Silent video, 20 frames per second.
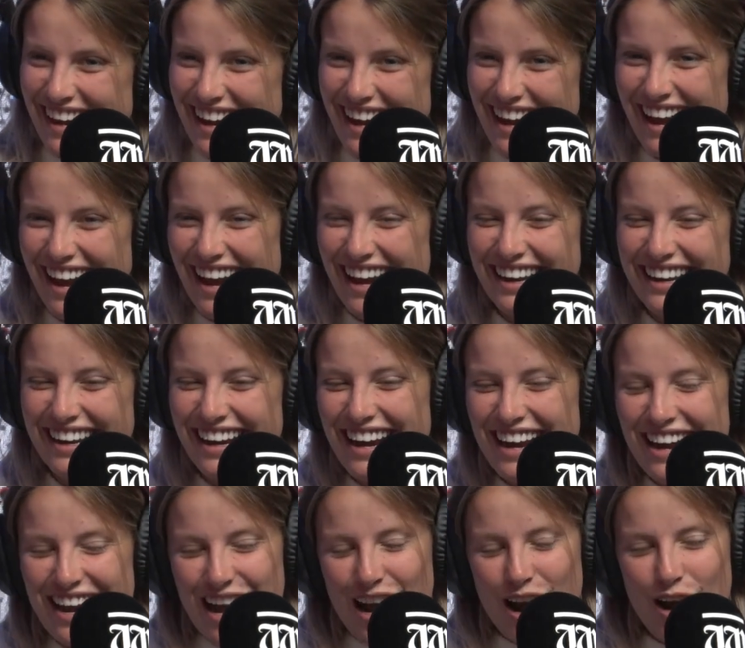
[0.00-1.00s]
And
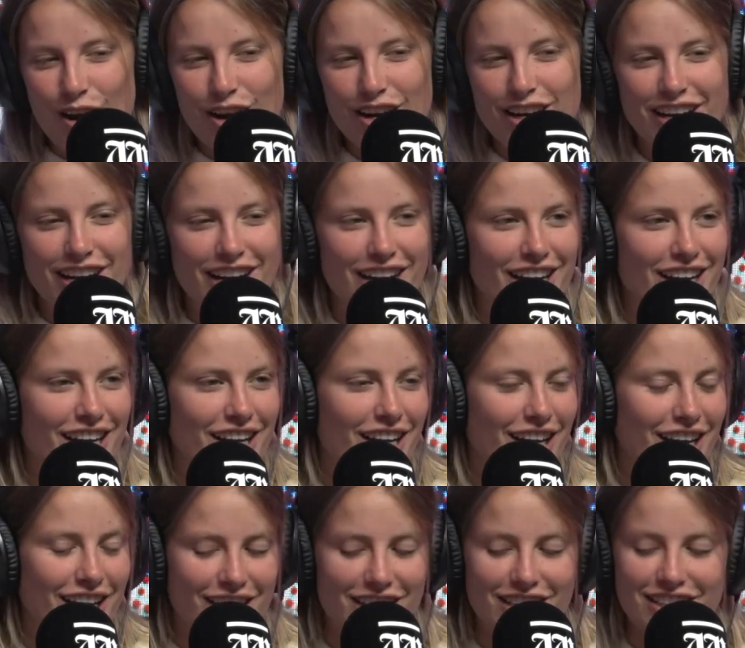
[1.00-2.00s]
I
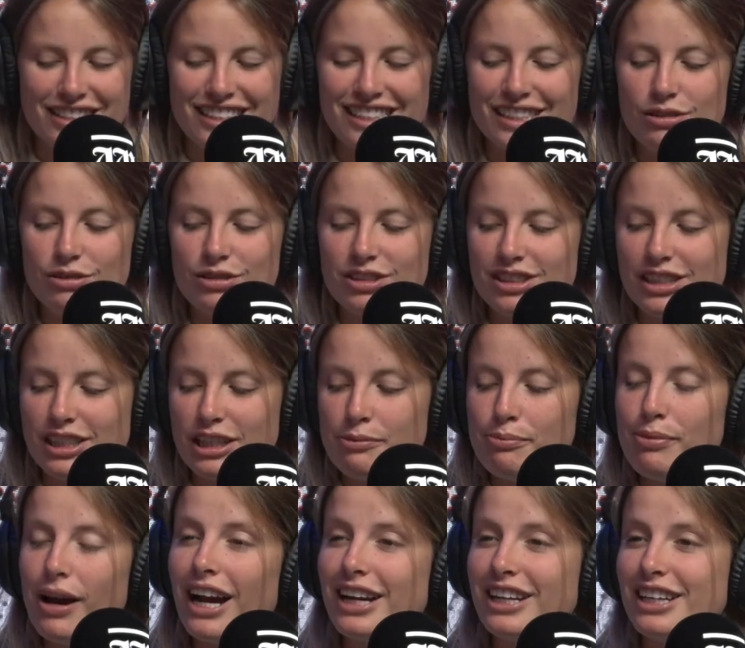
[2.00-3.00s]
reckon continuously
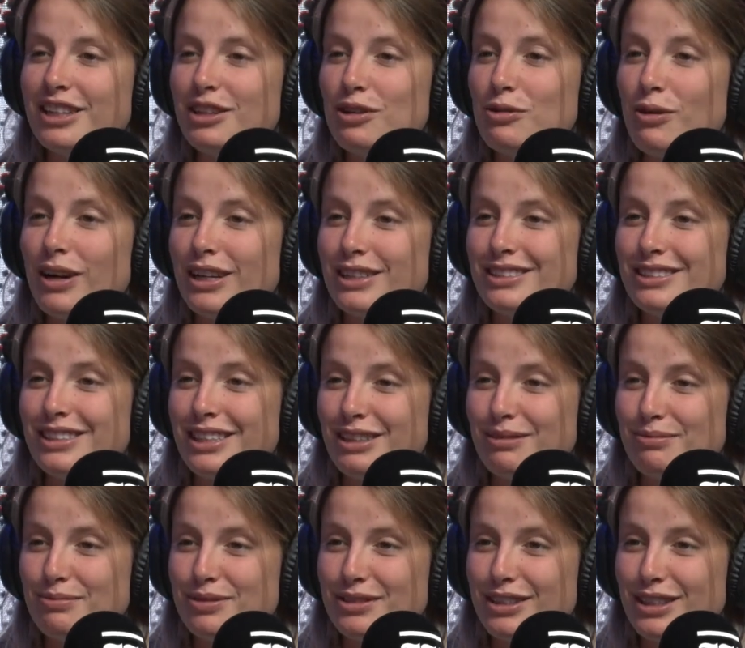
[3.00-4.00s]
back in the West
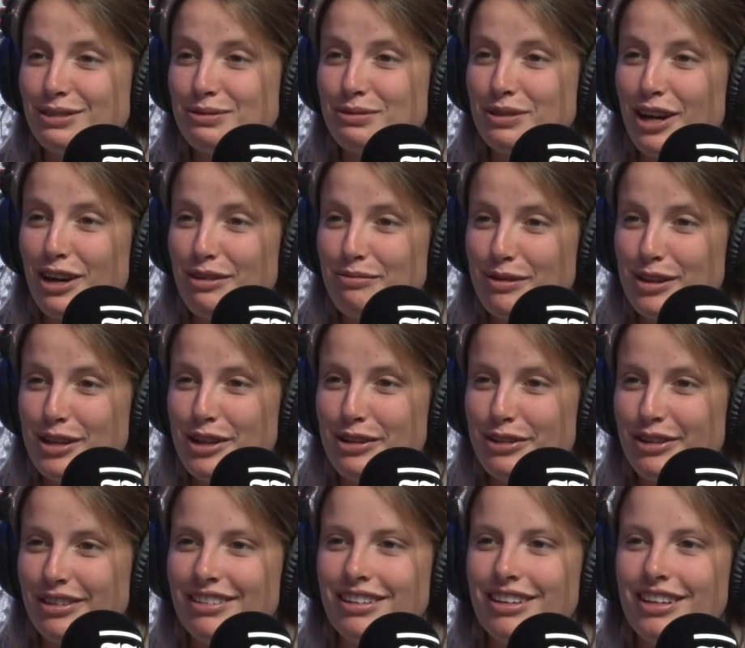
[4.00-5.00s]
teams. That's what I've been
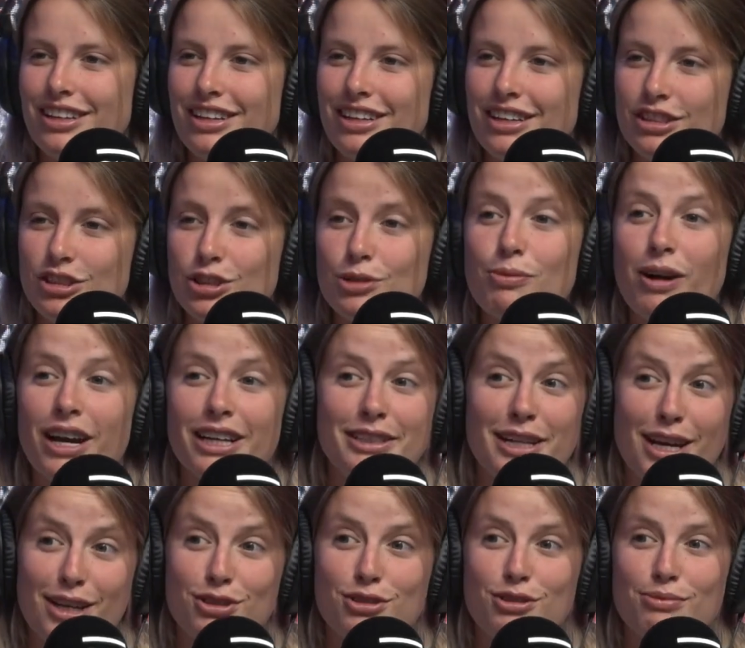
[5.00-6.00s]
doing, to my
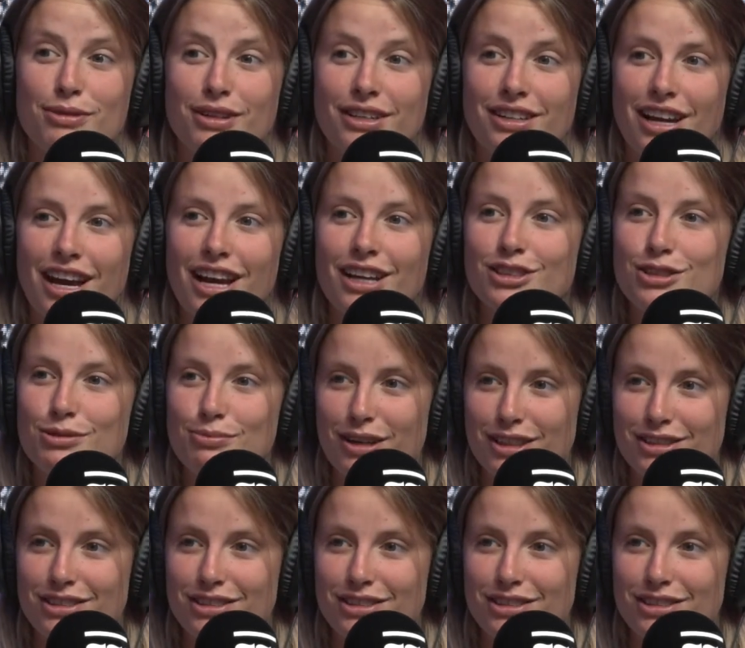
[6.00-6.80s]
detriment and to my